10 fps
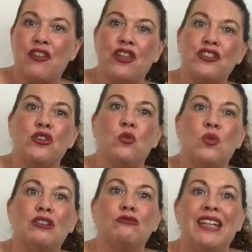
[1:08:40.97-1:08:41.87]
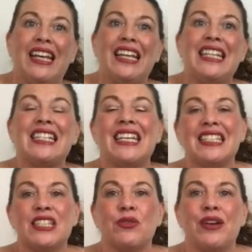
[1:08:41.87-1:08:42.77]
that you will need
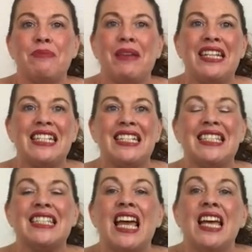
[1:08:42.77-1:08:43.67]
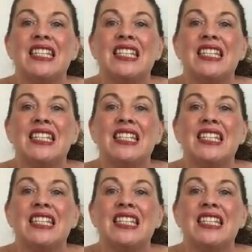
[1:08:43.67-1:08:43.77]
is 3 meters.